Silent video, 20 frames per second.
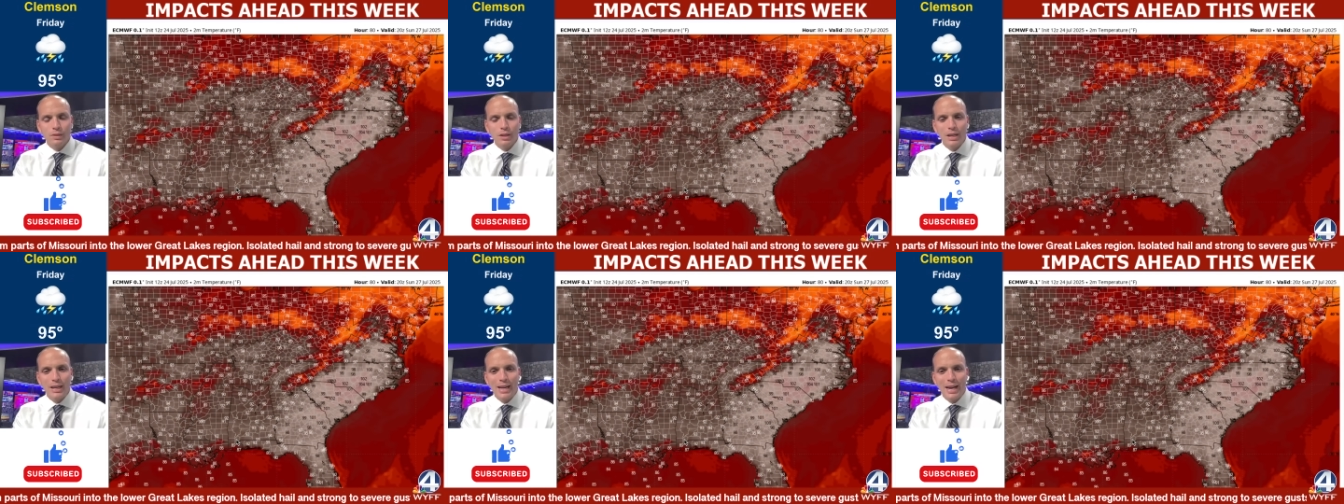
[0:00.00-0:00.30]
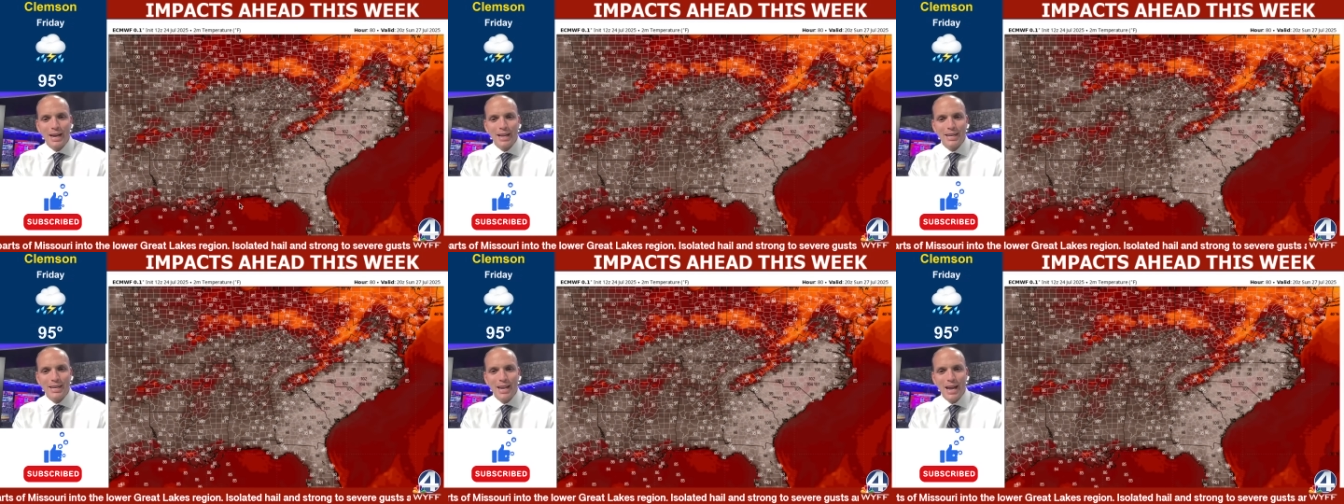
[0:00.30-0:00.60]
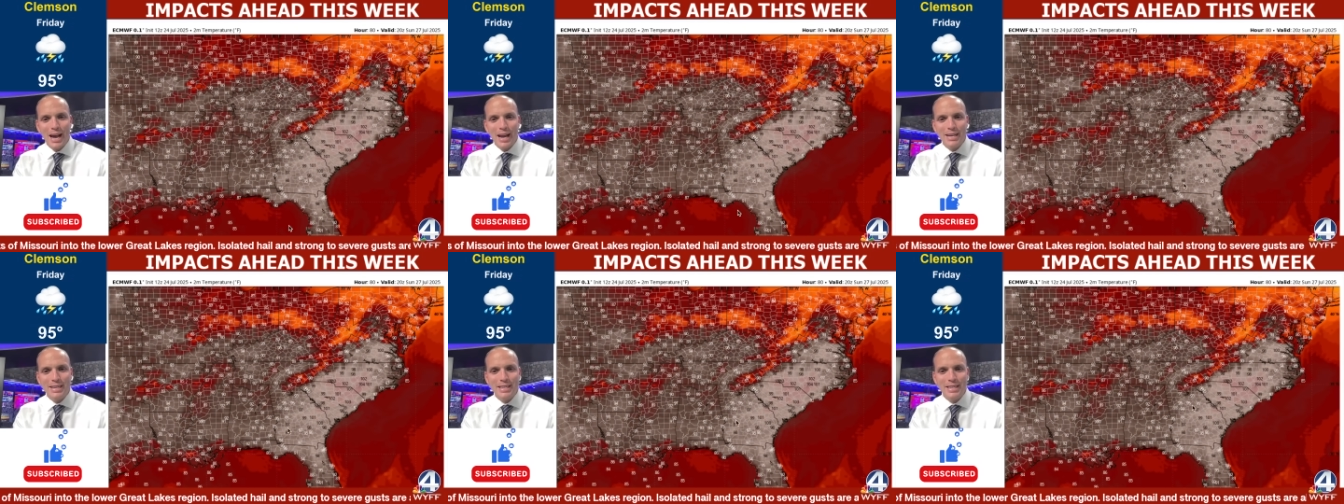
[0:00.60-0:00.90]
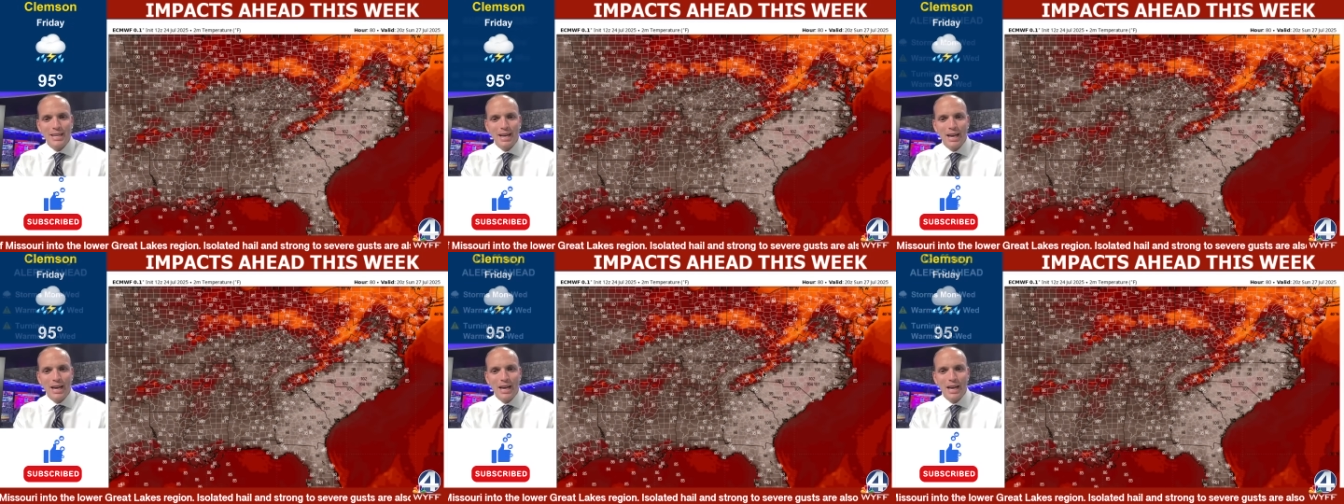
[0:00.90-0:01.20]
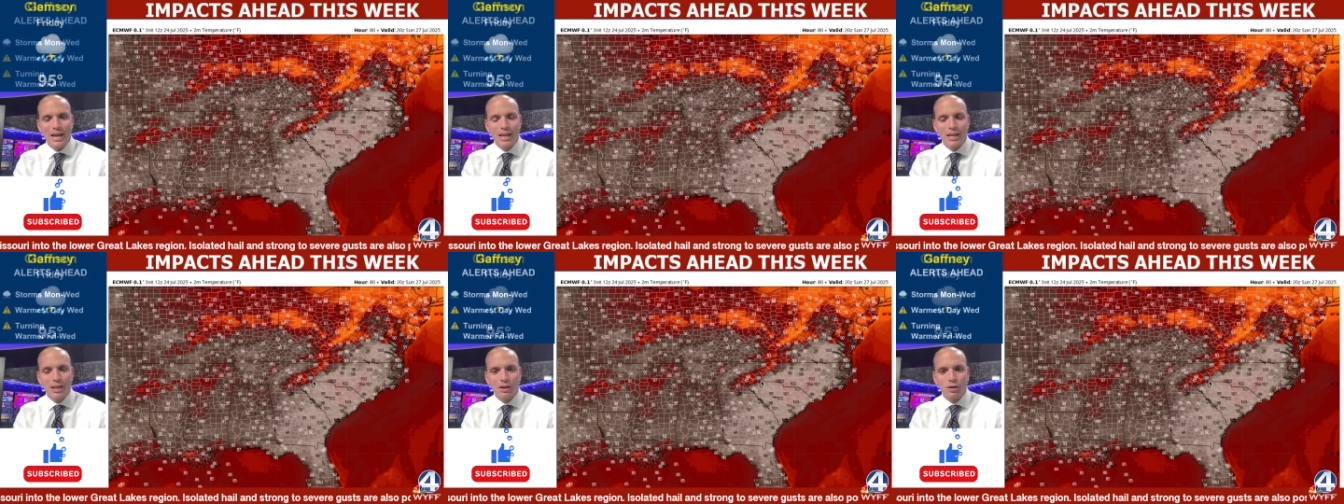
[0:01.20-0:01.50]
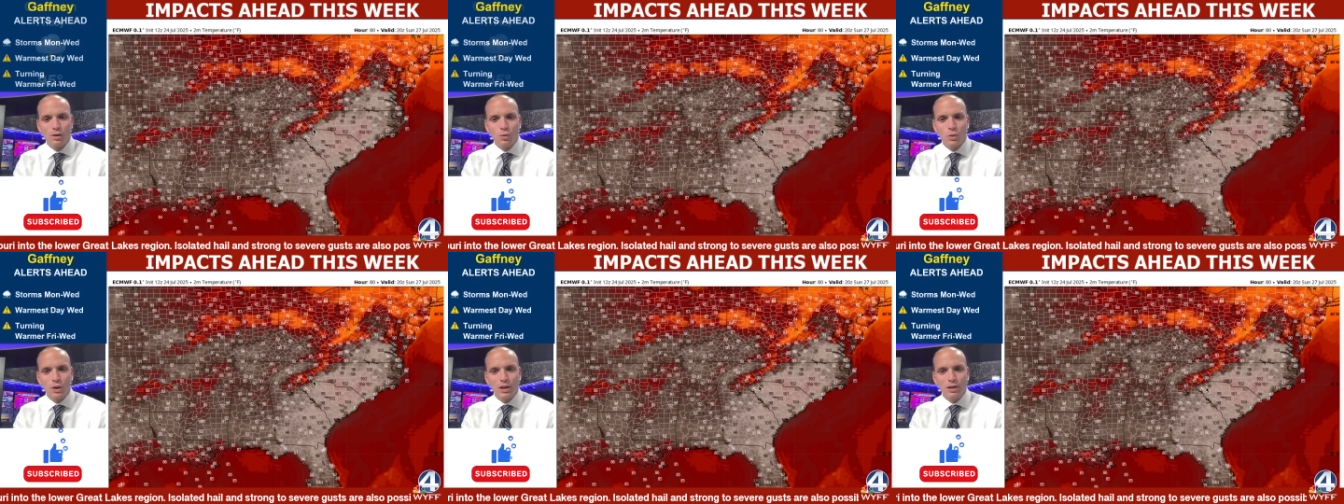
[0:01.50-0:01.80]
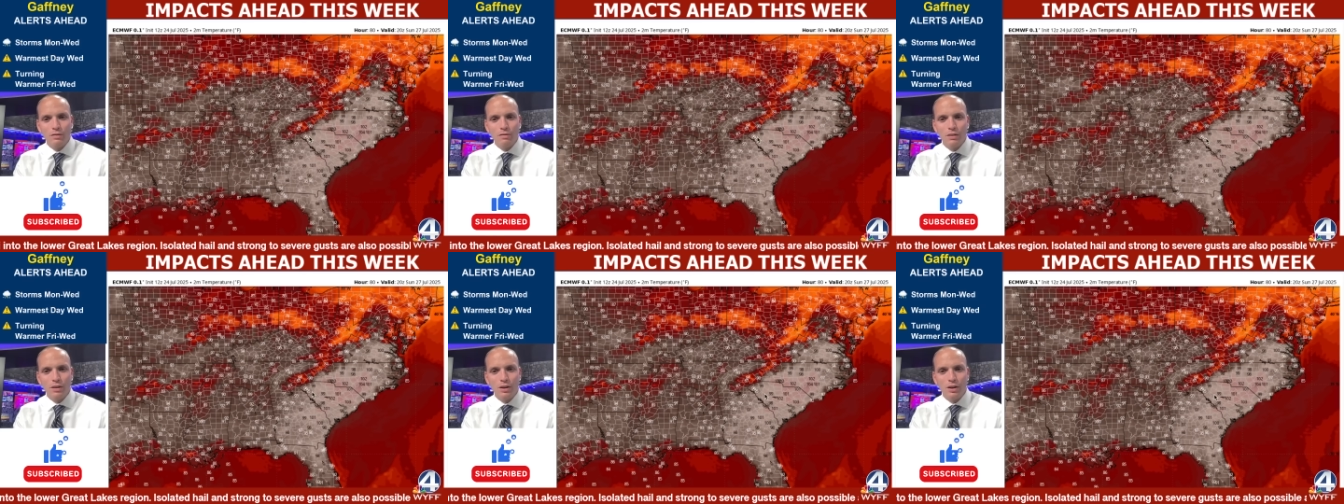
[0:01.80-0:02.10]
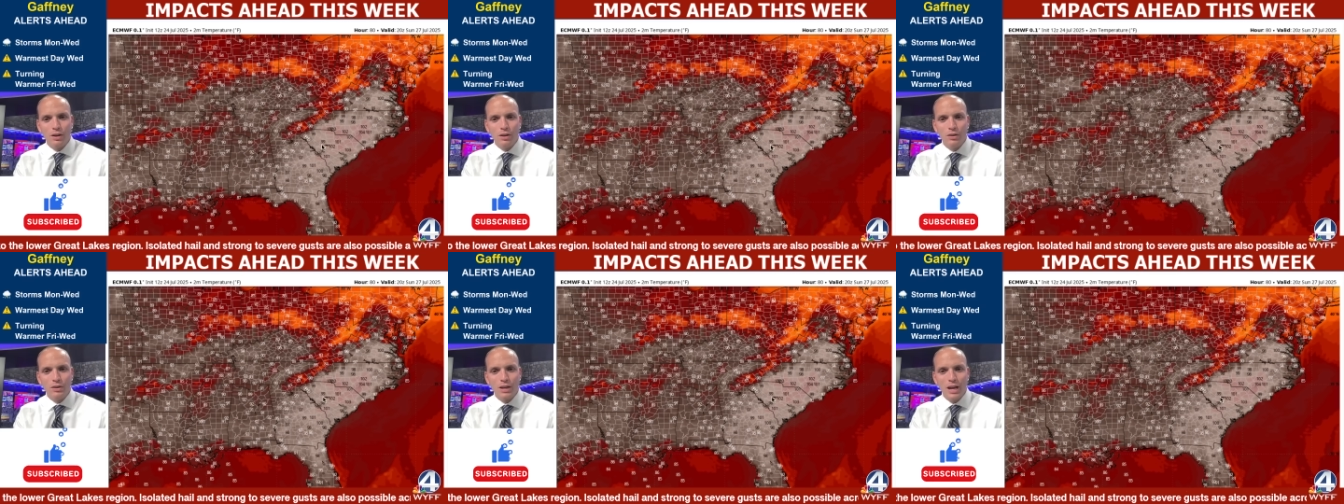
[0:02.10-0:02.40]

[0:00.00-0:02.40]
You got 99 in Greenville,